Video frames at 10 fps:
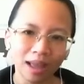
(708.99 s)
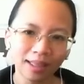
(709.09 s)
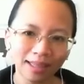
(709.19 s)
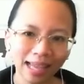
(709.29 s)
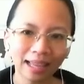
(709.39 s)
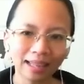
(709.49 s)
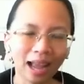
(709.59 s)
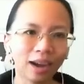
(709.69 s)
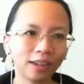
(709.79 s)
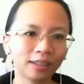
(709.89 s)
The second
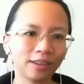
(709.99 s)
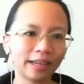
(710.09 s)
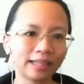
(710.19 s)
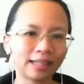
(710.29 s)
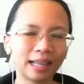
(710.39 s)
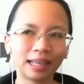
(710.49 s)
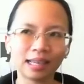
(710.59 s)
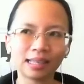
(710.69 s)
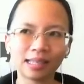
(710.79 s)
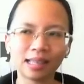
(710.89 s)
characteristic
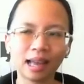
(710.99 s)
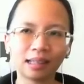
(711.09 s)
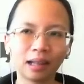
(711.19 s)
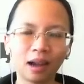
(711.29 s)
is that